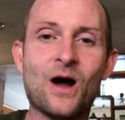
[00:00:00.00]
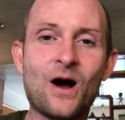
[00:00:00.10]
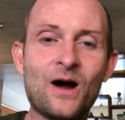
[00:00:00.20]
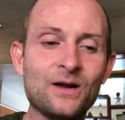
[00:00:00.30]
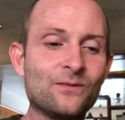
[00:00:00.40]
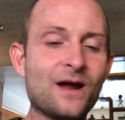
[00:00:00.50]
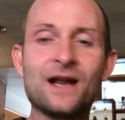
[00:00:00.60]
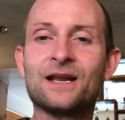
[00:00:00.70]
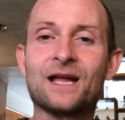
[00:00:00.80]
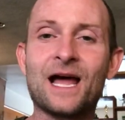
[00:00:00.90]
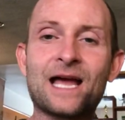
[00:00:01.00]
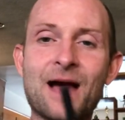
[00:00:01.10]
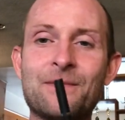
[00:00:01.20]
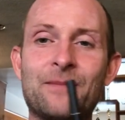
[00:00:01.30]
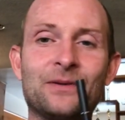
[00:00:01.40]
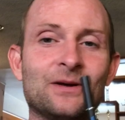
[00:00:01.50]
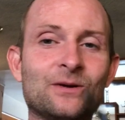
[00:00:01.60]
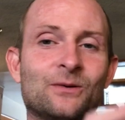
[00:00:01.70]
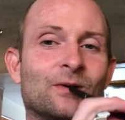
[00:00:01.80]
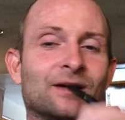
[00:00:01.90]
Are you ready? I got my
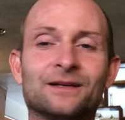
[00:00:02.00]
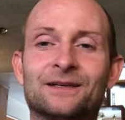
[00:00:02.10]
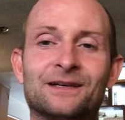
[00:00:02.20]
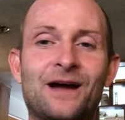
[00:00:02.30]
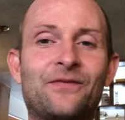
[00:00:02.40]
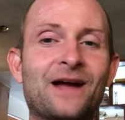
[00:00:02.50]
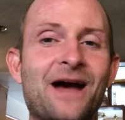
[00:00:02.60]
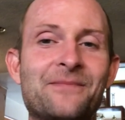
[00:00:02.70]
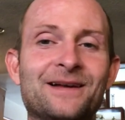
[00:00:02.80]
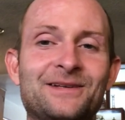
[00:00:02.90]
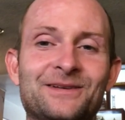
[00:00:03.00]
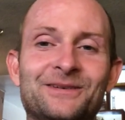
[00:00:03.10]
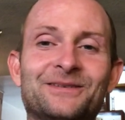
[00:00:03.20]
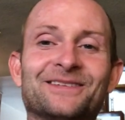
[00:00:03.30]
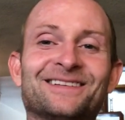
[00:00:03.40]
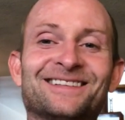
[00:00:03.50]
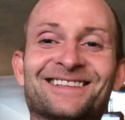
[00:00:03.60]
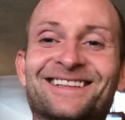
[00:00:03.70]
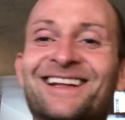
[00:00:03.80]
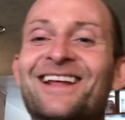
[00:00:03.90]
blue. I forgot my dew.
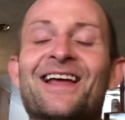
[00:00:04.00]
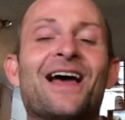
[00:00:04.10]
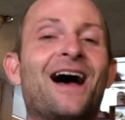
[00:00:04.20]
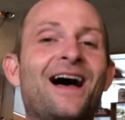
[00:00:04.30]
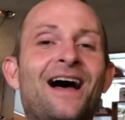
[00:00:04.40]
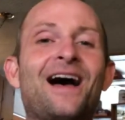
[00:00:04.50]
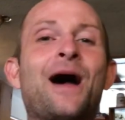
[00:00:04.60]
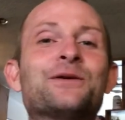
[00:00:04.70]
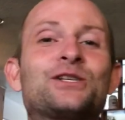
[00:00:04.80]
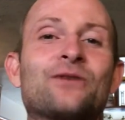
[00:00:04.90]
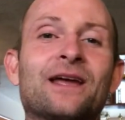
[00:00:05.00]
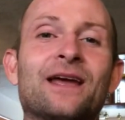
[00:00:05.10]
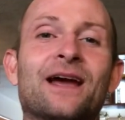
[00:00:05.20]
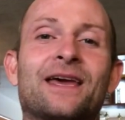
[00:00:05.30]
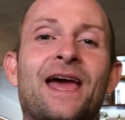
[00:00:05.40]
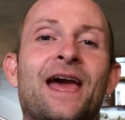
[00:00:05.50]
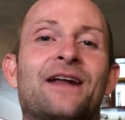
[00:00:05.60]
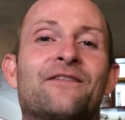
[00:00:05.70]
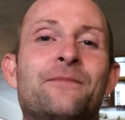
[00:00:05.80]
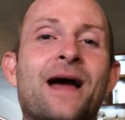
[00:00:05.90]
I was drinking a
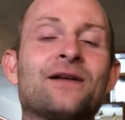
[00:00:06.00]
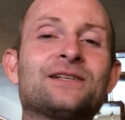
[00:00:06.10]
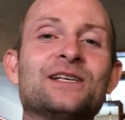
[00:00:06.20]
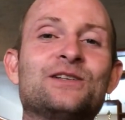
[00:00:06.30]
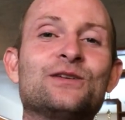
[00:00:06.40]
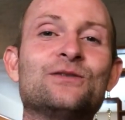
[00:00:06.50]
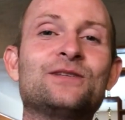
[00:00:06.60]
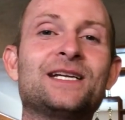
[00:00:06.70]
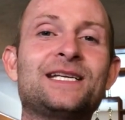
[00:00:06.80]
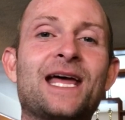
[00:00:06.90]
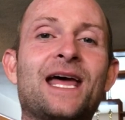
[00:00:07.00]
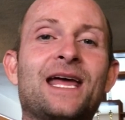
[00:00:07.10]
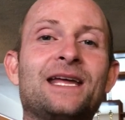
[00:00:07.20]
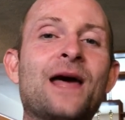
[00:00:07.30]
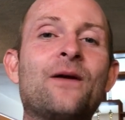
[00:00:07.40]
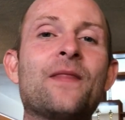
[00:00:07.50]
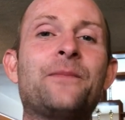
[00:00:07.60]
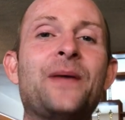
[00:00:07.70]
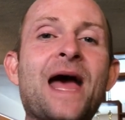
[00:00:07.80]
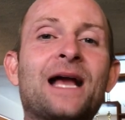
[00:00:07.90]
can of Mountain Dew today, and on the
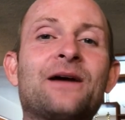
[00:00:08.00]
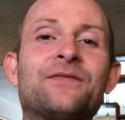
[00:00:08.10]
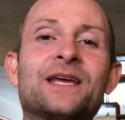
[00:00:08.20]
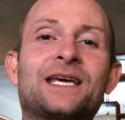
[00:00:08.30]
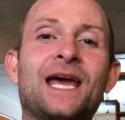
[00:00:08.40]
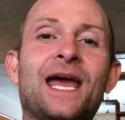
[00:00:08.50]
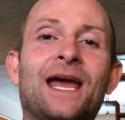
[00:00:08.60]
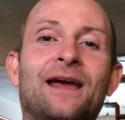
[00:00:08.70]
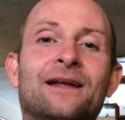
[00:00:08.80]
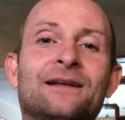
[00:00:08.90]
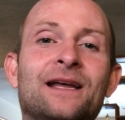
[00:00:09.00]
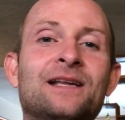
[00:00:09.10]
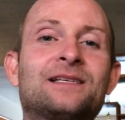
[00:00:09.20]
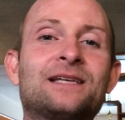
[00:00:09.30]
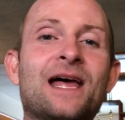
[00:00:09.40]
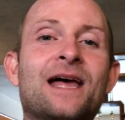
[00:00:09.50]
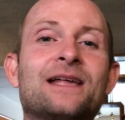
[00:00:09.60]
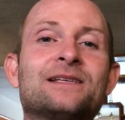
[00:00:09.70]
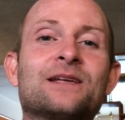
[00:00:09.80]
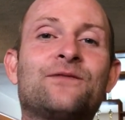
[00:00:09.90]
back of the can, it
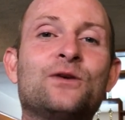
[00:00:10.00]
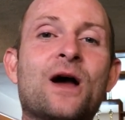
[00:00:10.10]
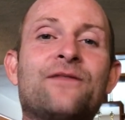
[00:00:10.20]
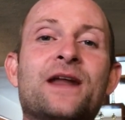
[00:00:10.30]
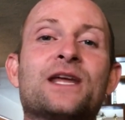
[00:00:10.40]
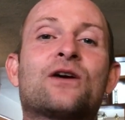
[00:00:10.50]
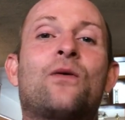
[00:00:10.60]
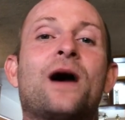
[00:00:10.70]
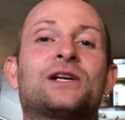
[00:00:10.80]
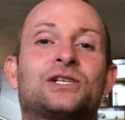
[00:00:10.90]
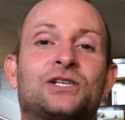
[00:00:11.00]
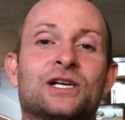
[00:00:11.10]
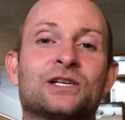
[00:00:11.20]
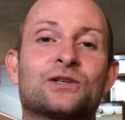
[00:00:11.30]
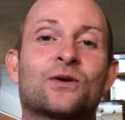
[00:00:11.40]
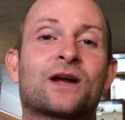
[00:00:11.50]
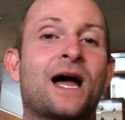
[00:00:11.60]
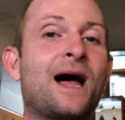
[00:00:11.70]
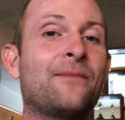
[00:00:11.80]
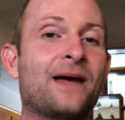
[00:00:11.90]
says, if you have any questions or
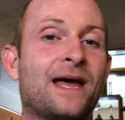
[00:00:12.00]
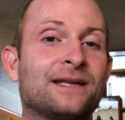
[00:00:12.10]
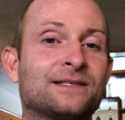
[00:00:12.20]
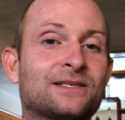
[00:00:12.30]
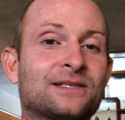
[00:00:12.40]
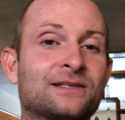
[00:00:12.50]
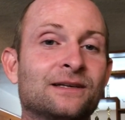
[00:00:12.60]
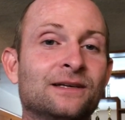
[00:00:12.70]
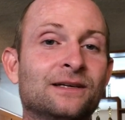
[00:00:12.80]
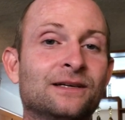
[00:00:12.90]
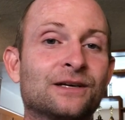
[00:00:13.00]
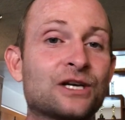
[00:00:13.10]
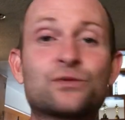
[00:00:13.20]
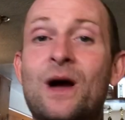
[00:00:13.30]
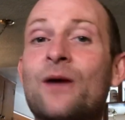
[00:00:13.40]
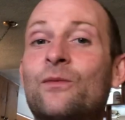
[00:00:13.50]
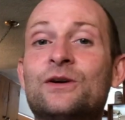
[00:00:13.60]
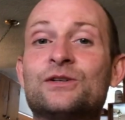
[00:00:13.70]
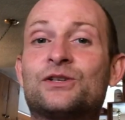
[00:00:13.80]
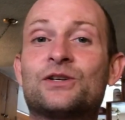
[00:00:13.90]
comments, because why
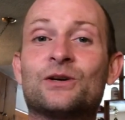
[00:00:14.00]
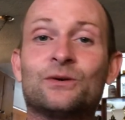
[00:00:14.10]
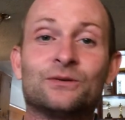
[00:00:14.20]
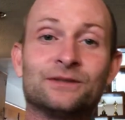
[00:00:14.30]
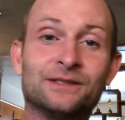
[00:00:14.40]
wouldn't you?